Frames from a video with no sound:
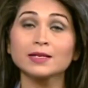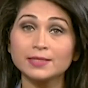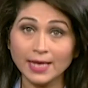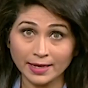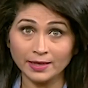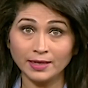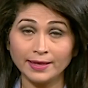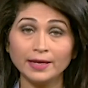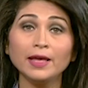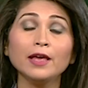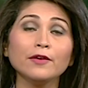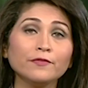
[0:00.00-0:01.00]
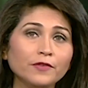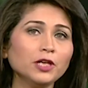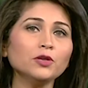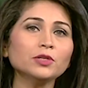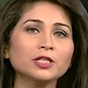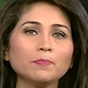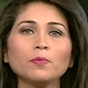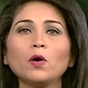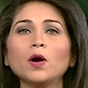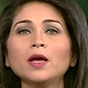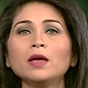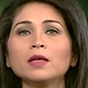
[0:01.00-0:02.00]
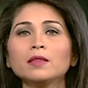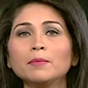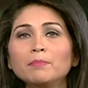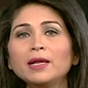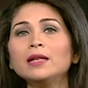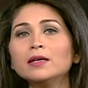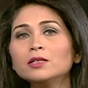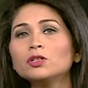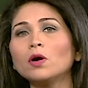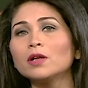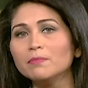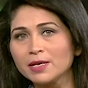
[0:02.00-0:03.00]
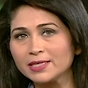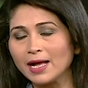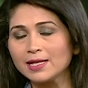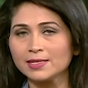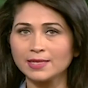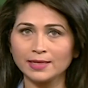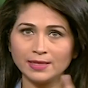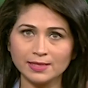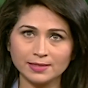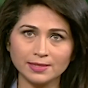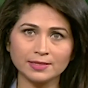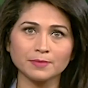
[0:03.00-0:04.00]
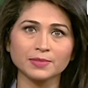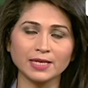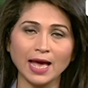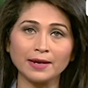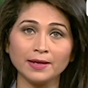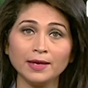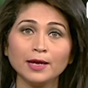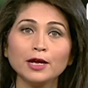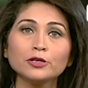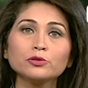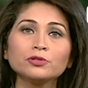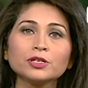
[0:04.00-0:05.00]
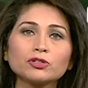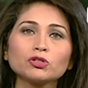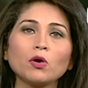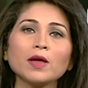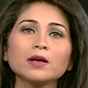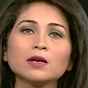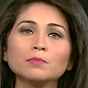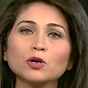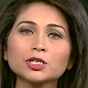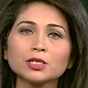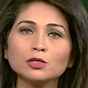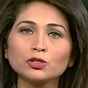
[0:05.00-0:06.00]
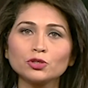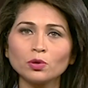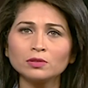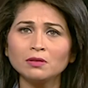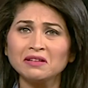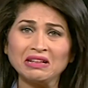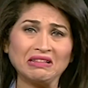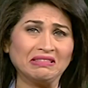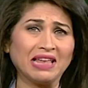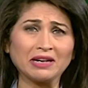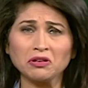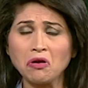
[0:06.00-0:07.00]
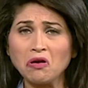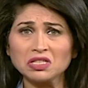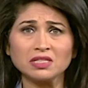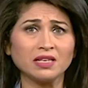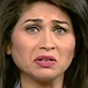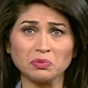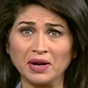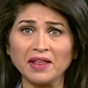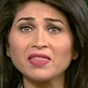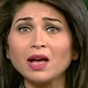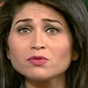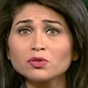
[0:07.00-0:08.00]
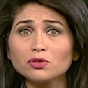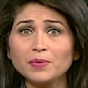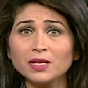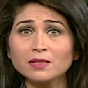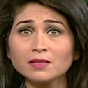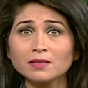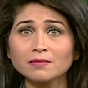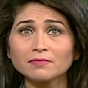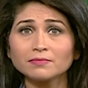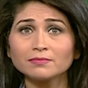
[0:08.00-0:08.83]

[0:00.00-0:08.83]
Secondly, will you deploy the million-dollar missiles that these systems carry to destroy a commercial drone that costs, say, 20,000 rupees?